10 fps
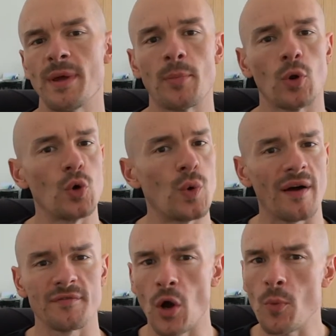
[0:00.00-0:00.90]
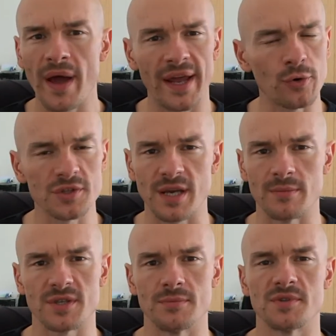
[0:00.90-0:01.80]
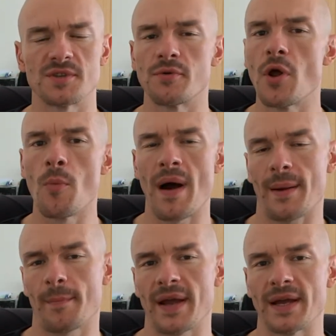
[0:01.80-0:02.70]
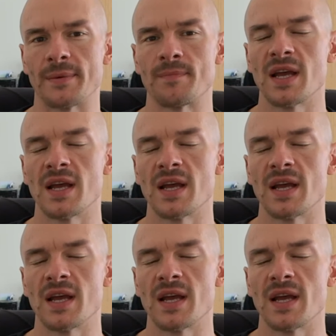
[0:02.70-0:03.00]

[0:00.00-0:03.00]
people who have no pain or symptoms, so no back pain.